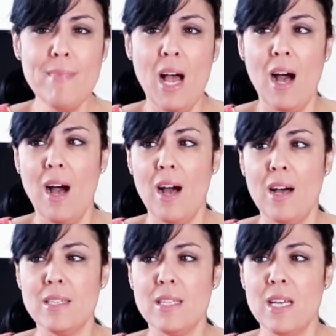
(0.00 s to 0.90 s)

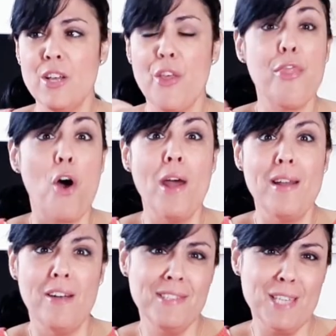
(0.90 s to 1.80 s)

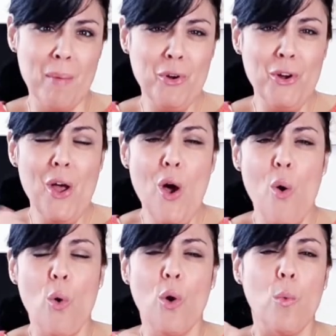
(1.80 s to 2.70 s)
thought of summer
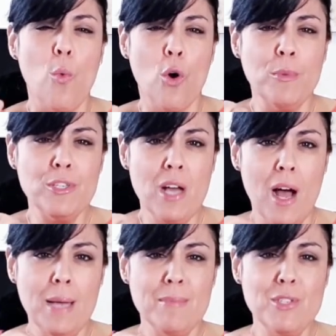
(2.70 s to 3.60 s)
or warmer
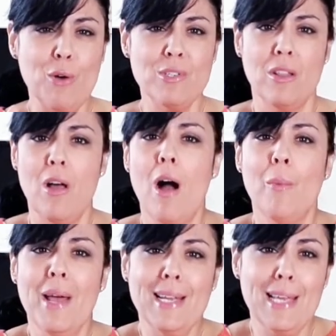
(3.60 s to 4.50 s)
times goes a long
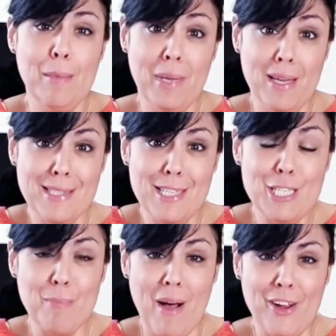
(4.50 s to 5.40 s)
way to keeping us
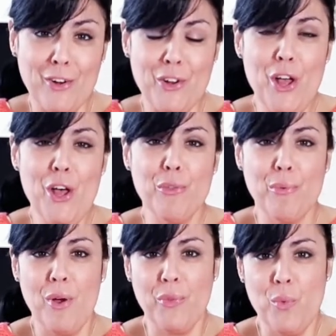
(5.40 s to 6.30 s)
inspired
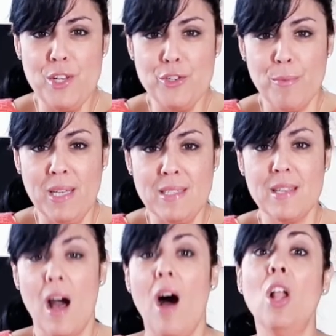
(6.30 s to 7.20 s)
throughout the winter
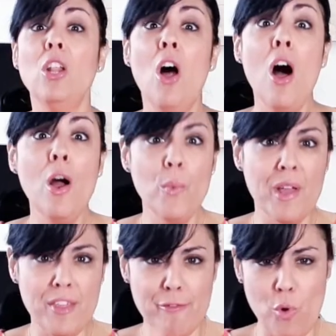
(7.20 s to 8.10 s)
months, along
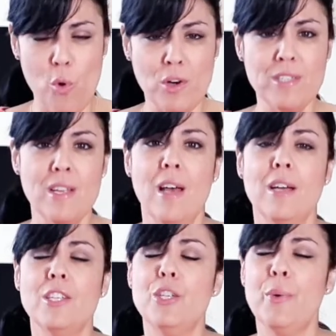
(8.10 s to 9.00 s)
with, of course,
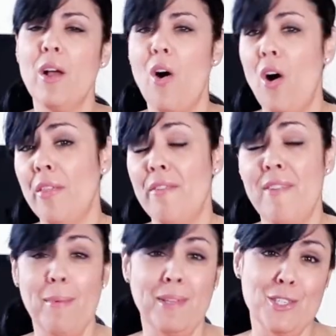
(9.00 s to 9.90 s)
doing all the
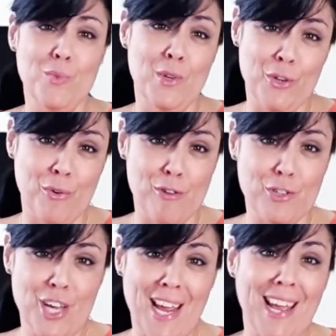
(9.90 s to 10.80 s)
fabulous winter
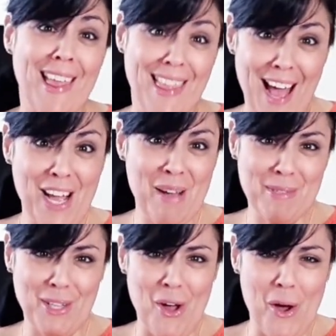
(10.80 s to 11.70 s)
crochet that
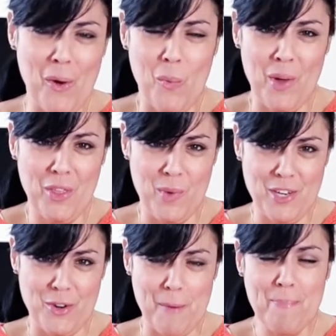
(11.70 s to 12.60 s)
comes along with
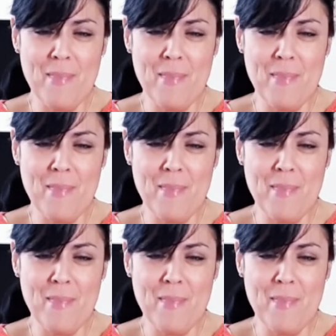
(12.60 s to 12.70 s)
winter.